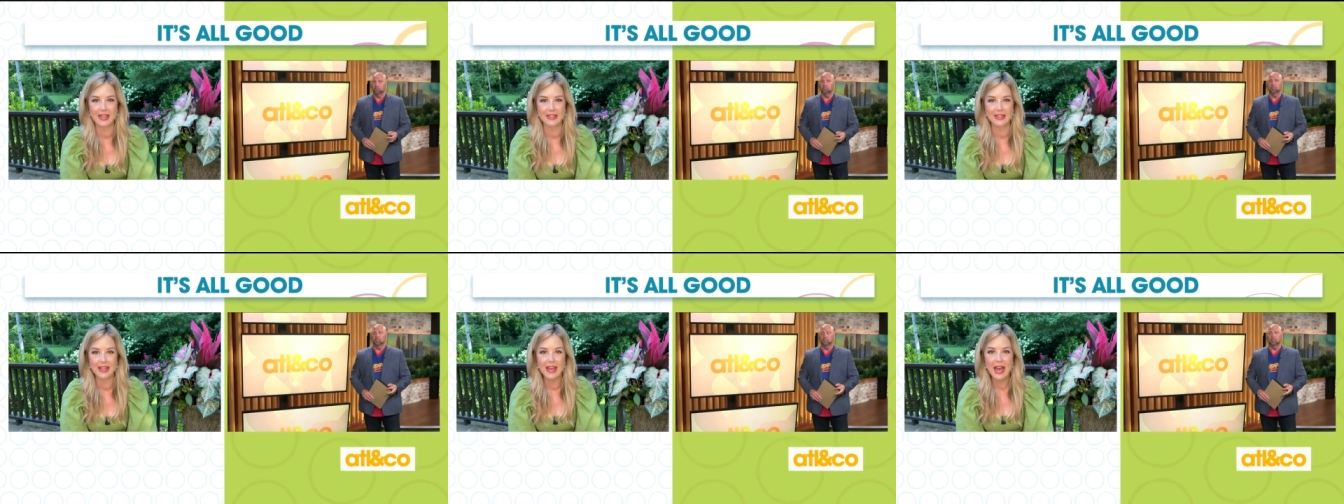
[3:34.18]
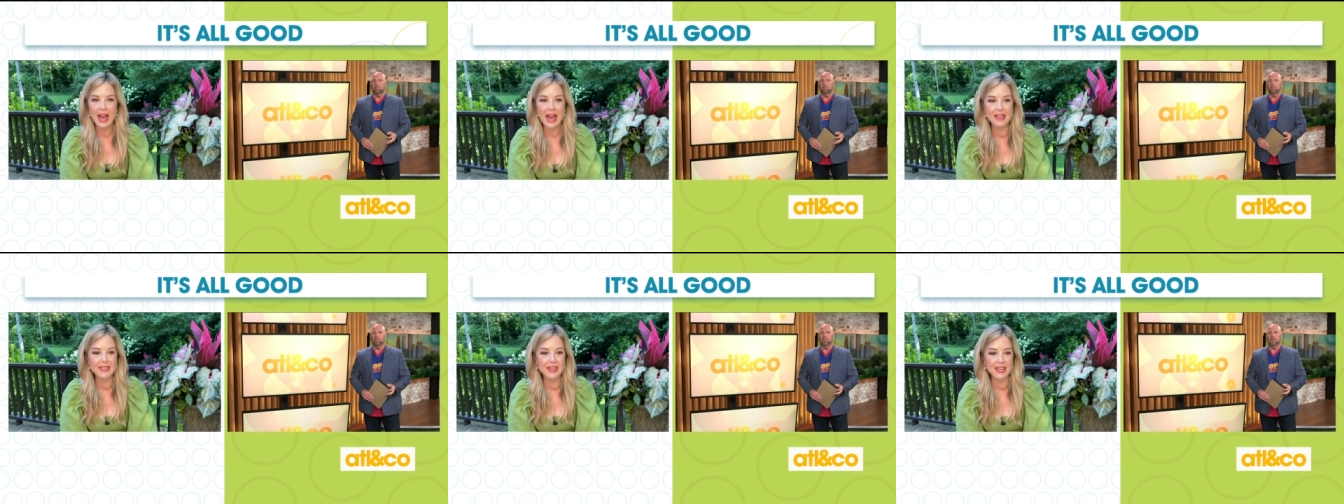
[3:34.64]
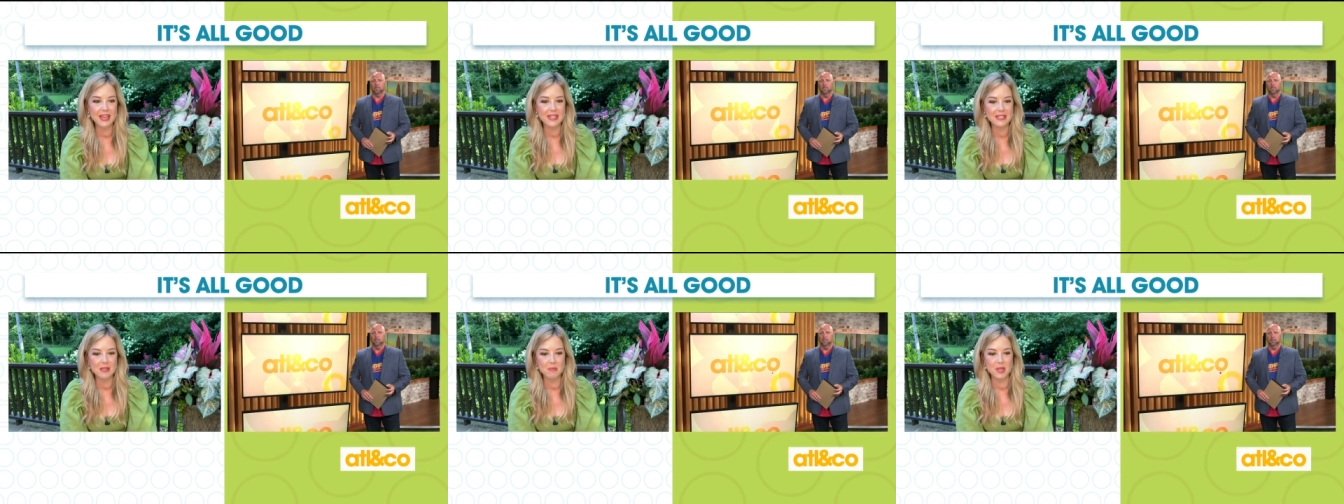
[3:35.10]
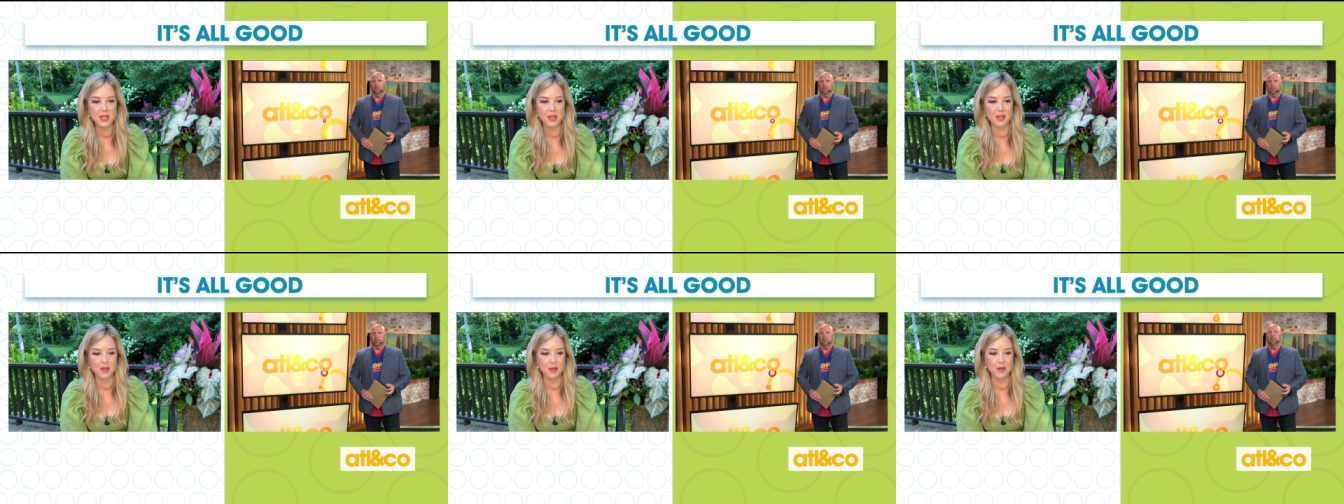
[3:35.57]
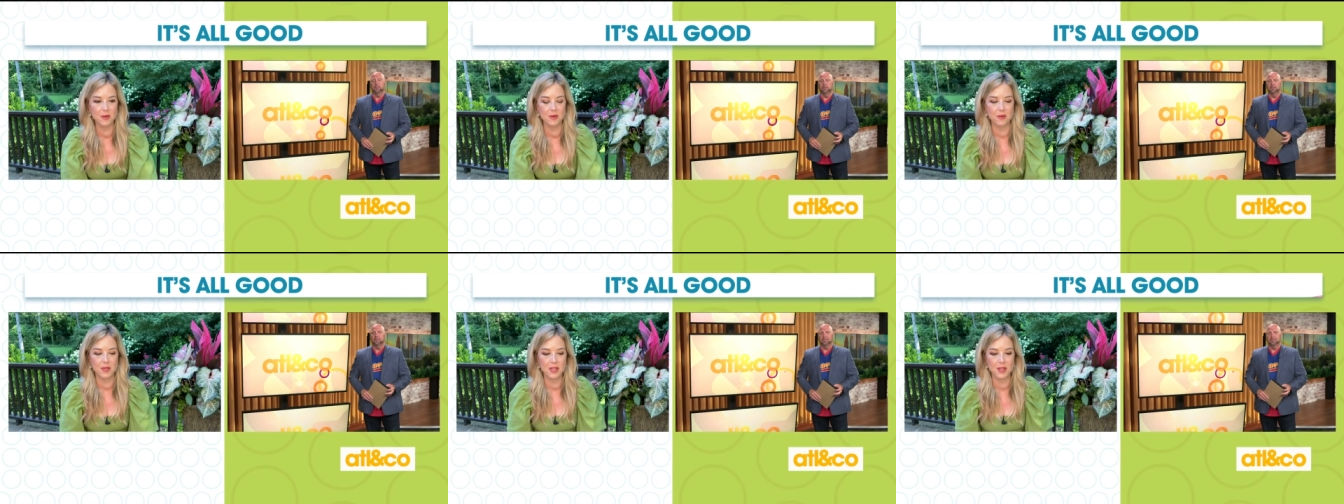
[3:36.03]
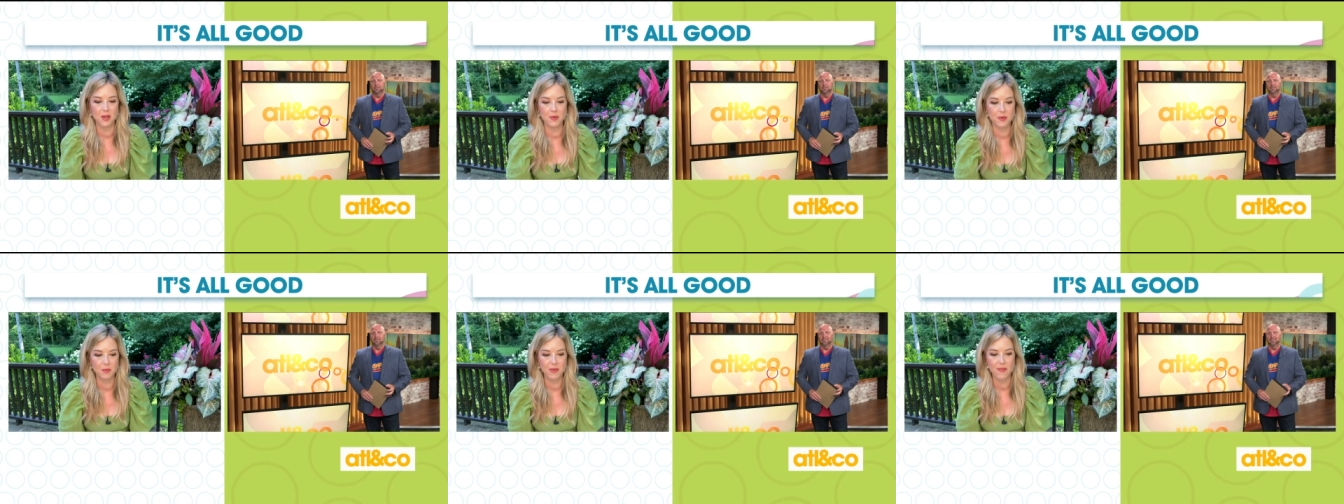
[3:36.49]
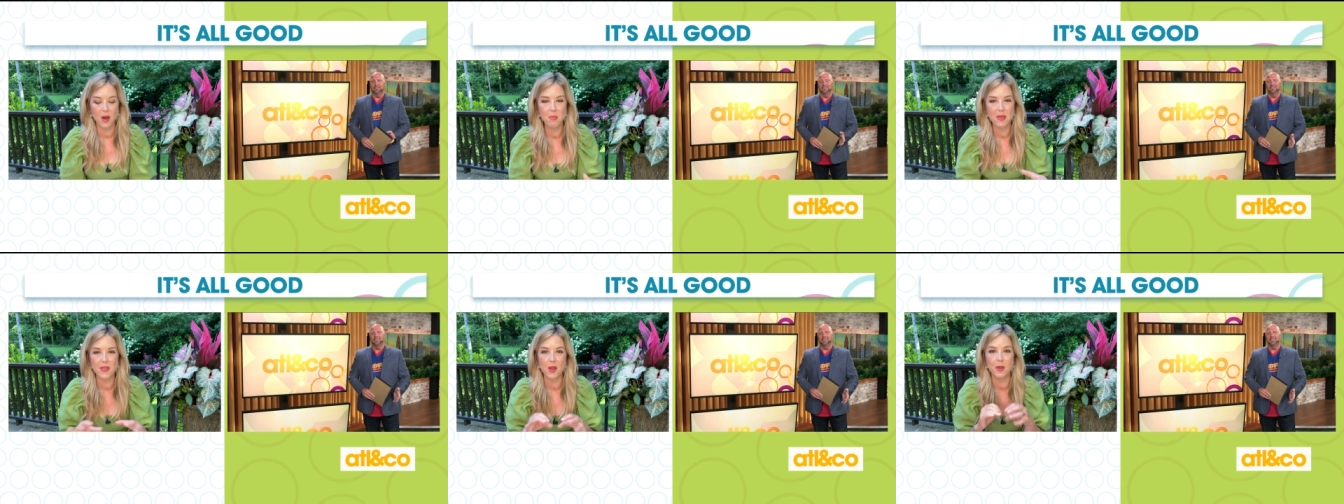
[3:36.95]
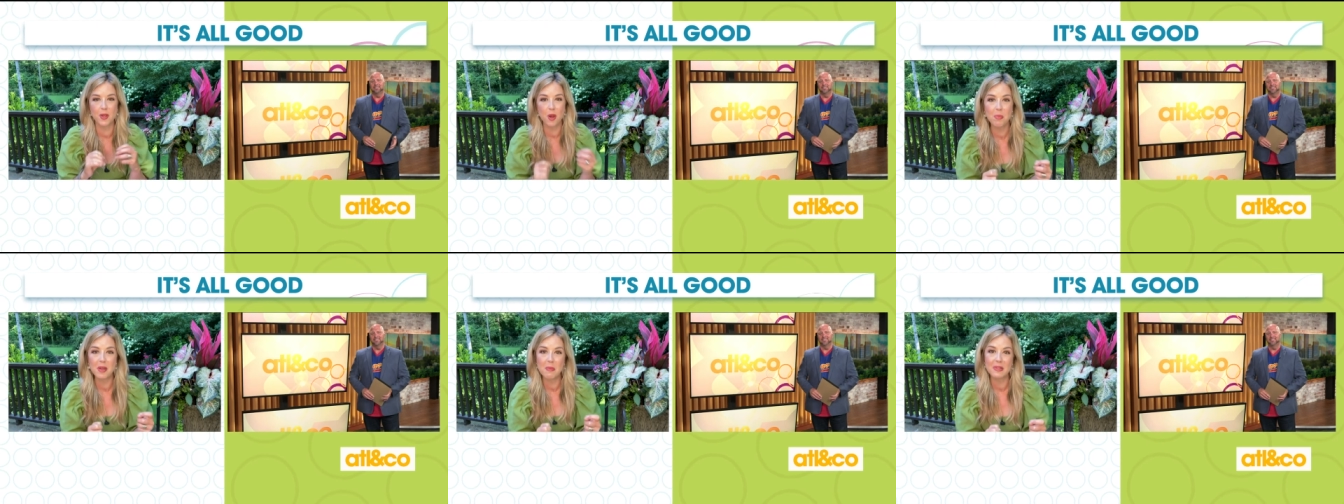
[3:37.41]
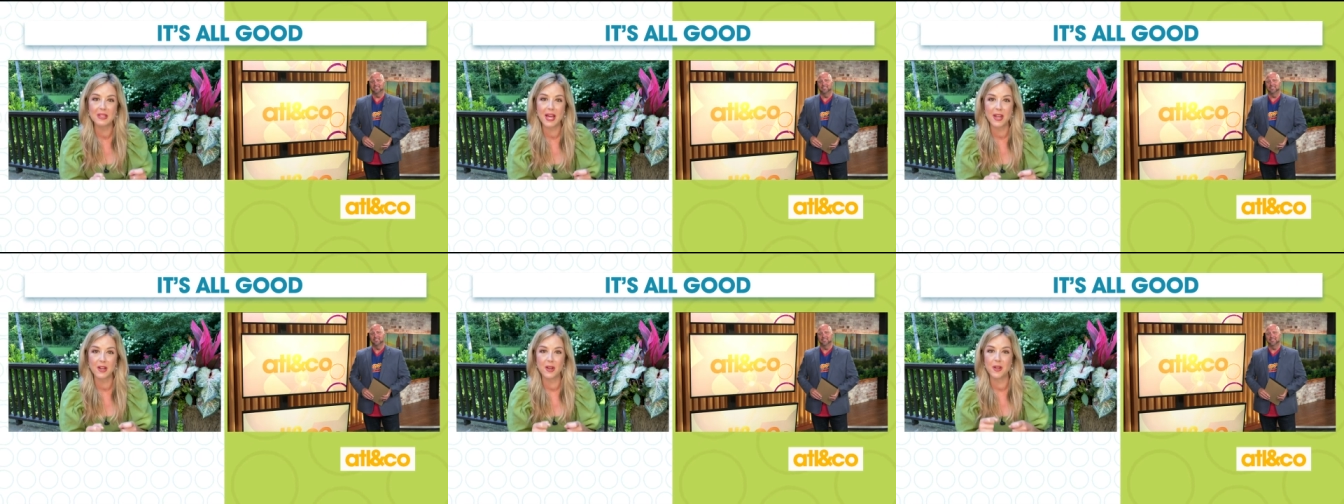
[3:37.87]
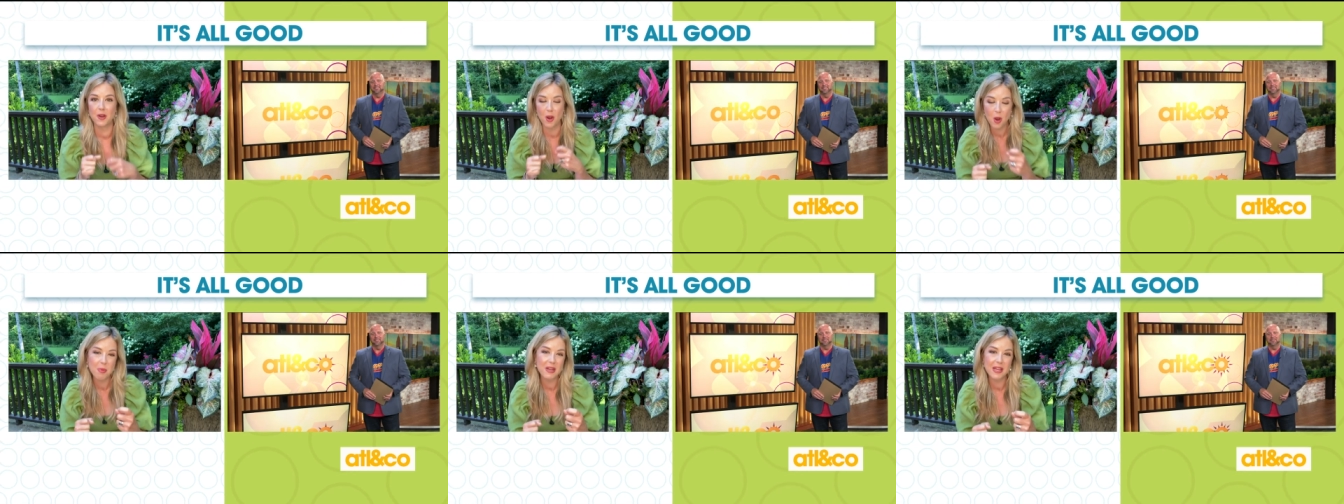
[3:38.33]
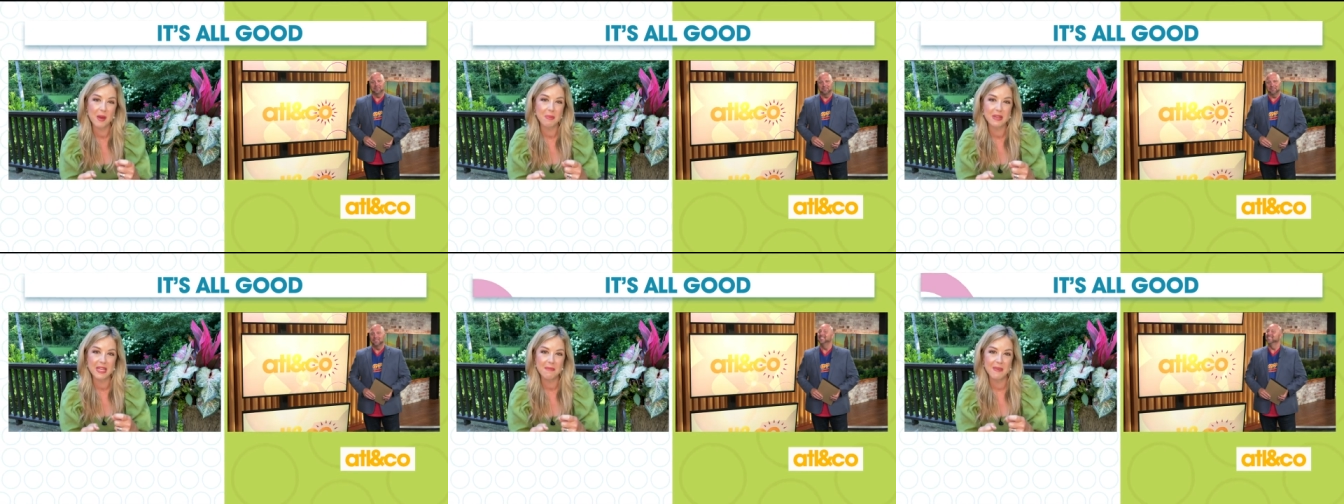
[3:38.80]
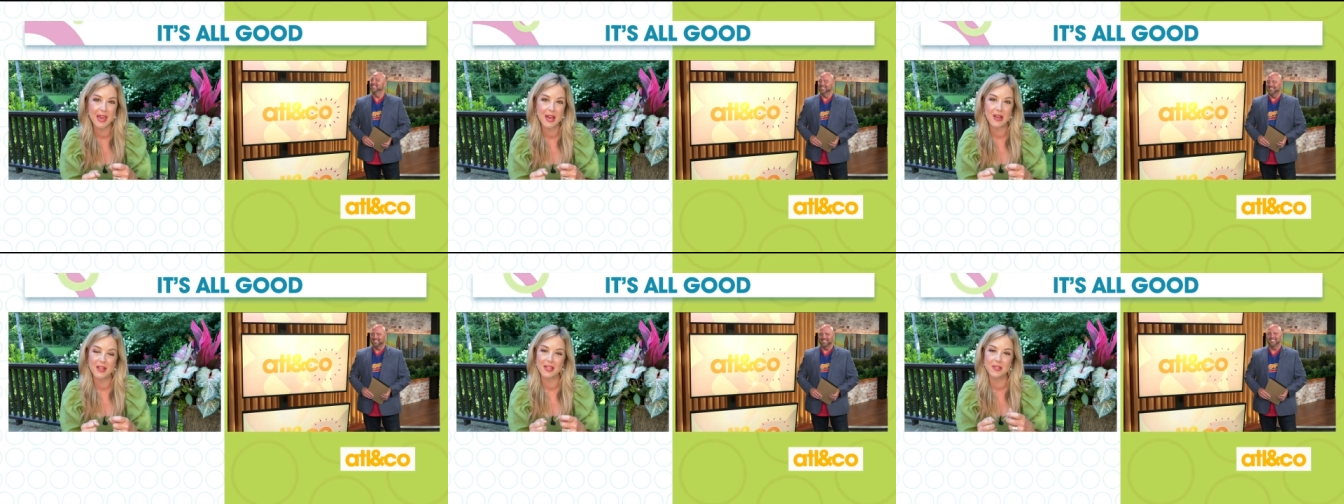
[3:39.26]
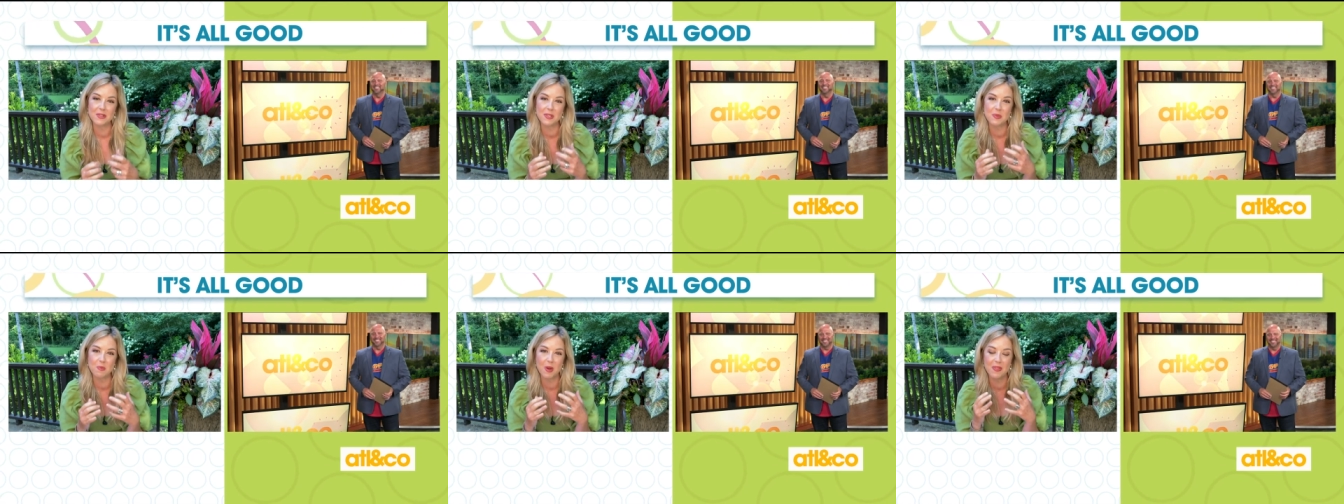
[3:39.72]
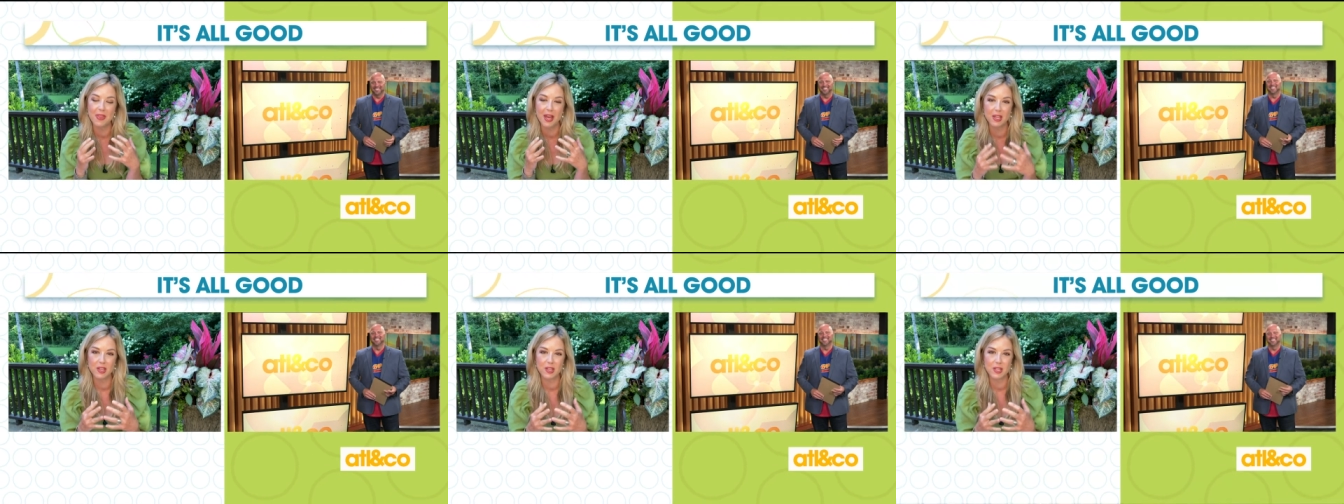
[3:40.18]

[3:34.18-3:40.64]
And I think, as somebody who, you know, we've all been there, we open up a letter, you're opening up an email, and you just want that